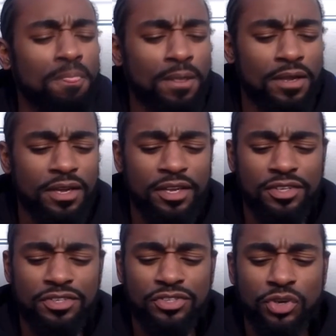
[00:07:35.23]

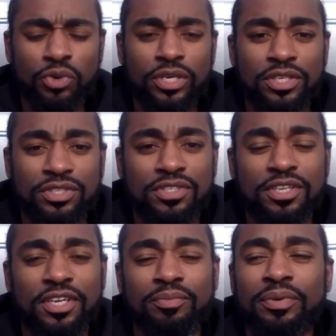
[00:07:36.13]
his duties
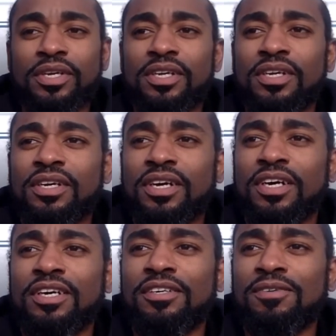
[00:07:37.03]
in being,
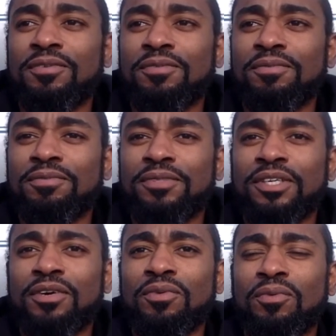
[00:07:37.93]
uh, you
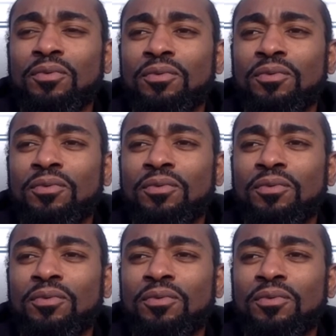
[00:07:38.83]
know,